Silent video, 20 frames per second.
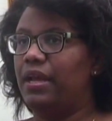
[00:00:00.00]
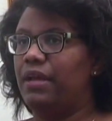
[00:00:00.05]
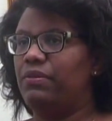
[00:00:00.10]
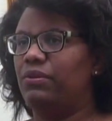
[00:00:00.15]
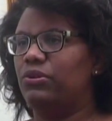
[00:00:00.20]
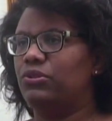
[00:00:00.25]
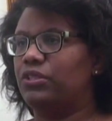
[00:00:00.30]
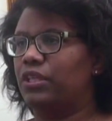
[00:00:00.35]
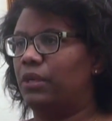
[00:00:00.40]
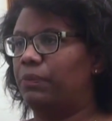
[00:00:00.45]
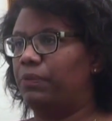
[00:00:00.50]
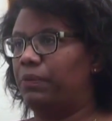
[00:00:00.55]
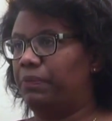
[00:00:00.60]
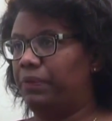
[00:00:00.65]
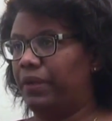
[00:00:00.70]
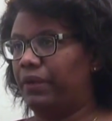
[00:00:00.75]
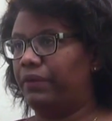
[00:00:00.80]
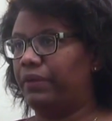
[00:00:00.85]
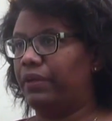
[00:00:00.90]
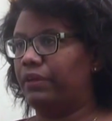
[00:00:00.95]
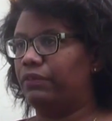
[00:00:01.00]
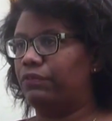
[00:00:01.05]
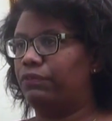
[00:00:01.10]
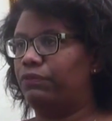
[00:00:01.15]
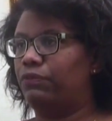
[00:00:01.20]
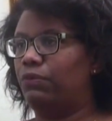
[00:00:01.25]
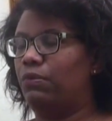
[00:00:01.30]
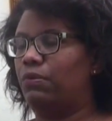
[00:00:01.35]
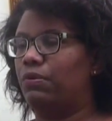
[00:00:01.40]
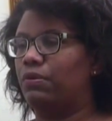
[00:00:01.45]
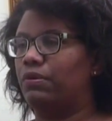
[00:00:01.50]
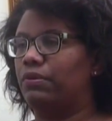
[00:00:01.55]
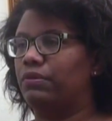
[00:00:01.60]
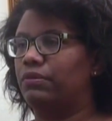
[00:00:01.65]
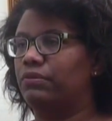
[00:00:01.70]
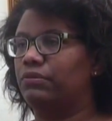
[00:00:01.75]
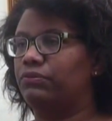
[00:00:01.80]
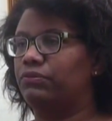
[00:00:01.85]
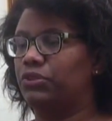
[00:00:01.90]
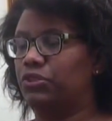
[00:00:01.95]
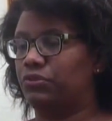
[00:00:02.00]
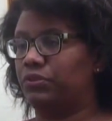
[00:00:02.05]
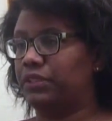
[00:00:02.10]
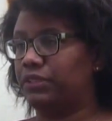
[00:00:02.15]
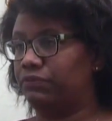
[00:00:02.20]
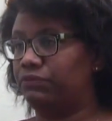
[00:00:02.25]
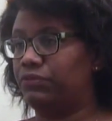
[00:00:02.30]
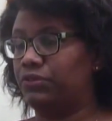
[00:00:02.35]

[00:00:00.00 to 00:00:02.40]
and those that are preparing for first